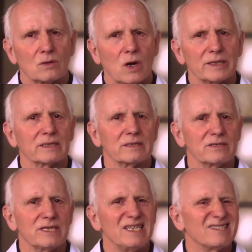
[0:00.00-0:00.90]
chronic
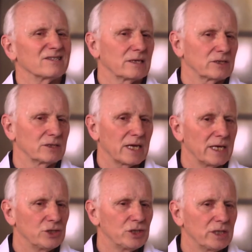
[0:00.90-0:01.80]
diseases such as
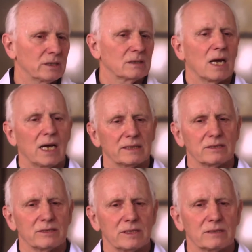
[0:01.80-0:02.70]
aging, heart
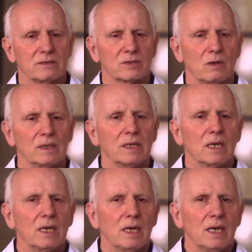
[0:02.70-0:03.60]
disease, and so on.
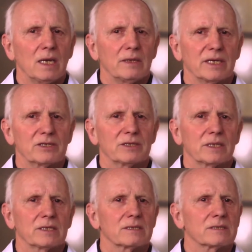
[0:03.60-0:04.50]
Next
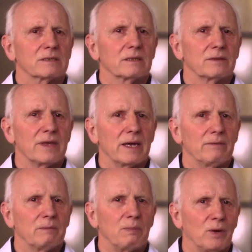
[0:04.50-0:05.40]
thing is they
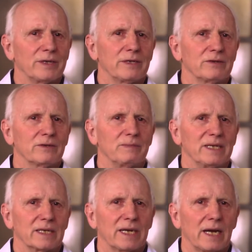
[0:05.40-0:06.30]
were pointing to
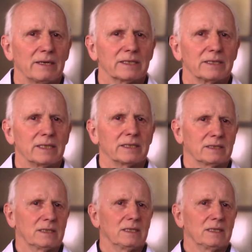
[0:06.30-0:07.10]
beta-carotene.